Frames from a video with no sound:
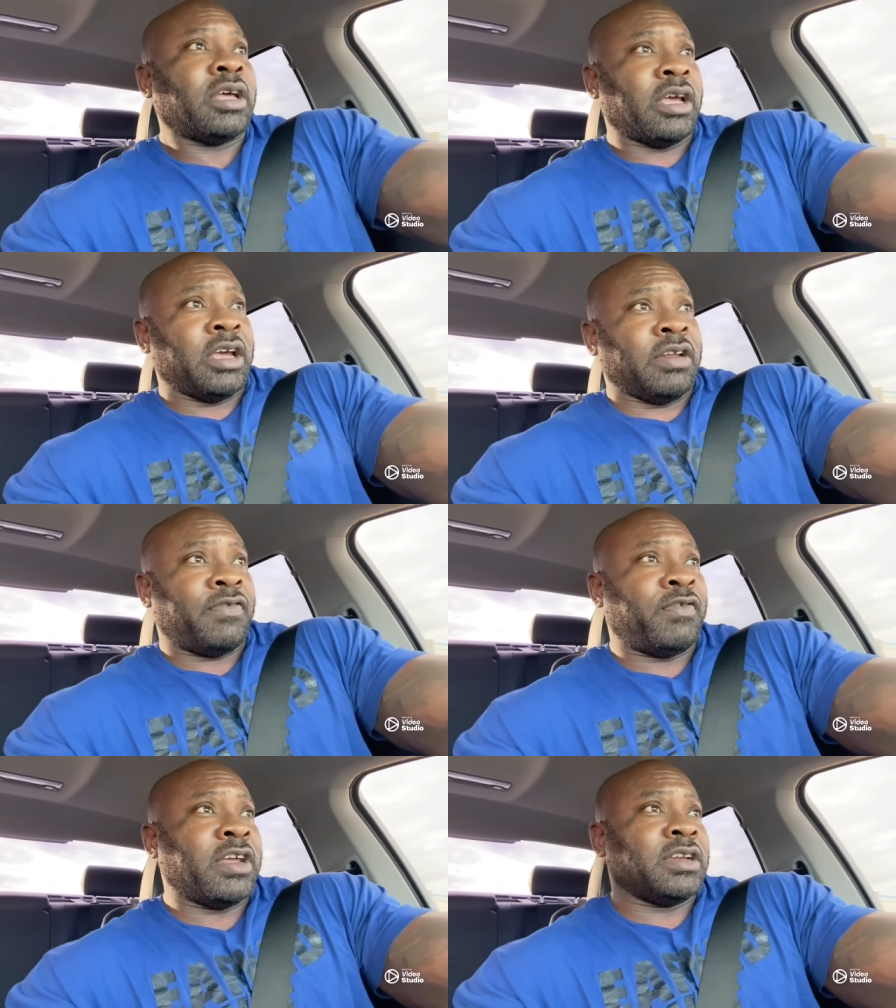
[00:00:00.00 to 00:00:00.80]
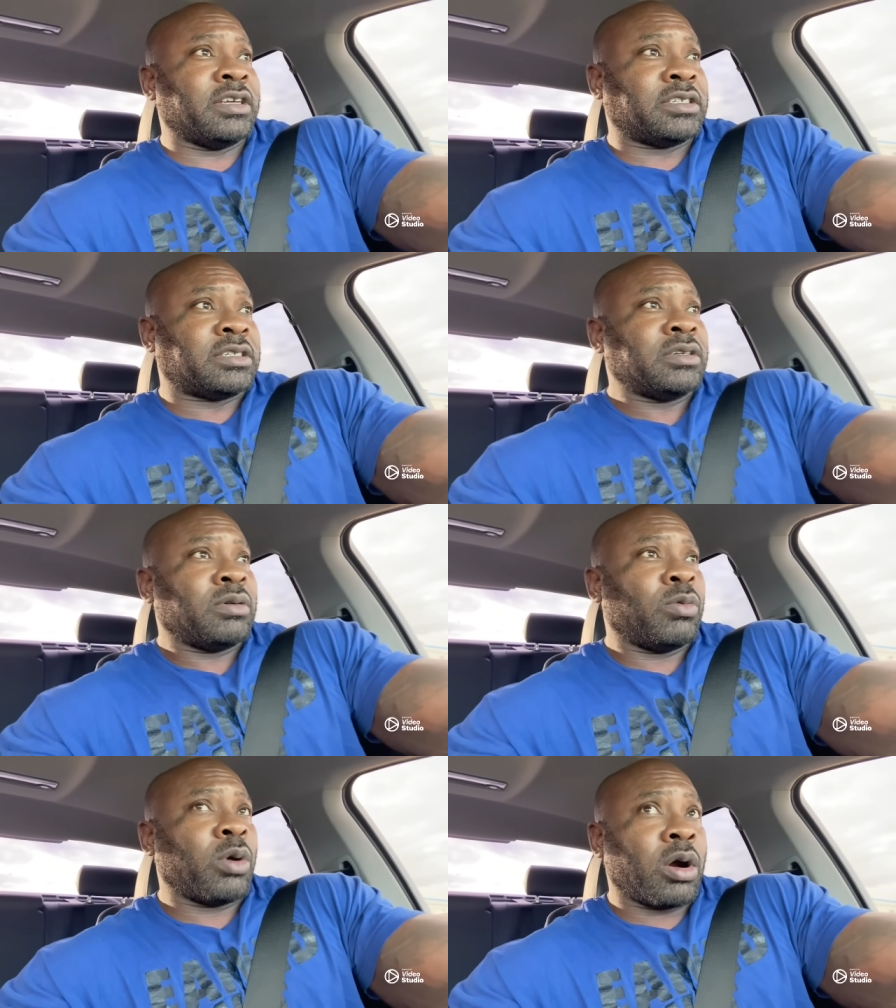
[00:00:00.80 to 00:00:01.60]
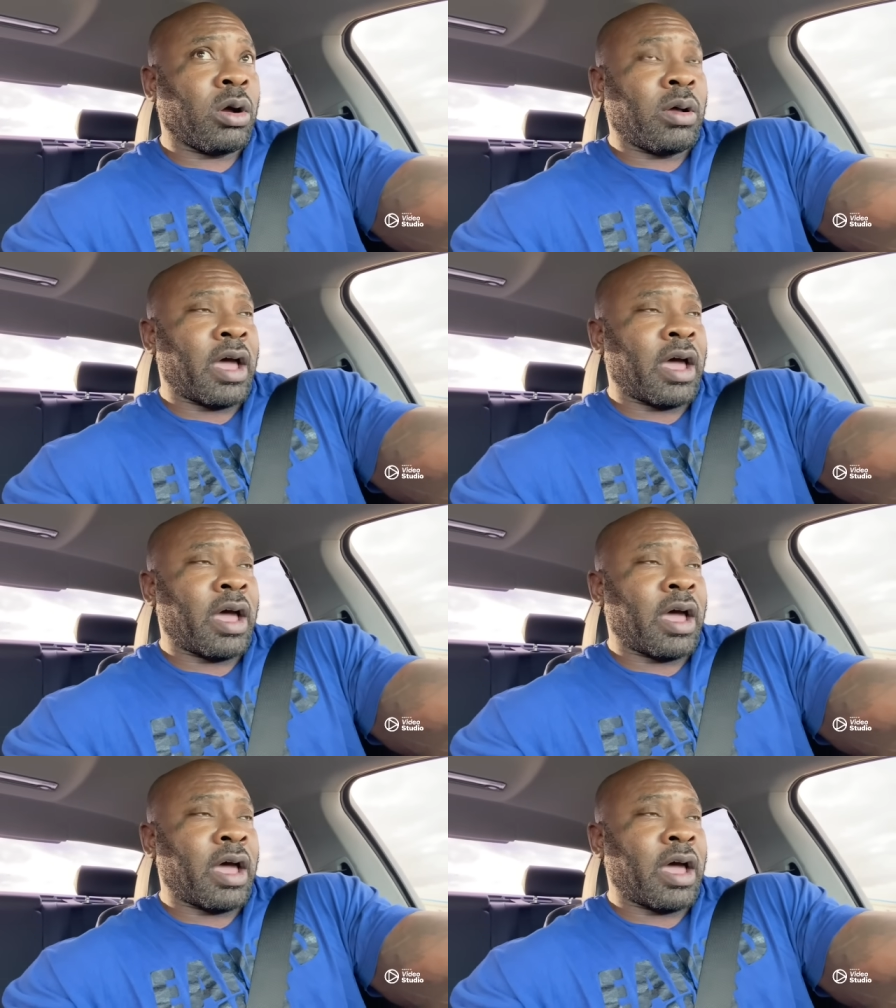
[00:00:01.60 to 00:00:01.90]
in the fitness world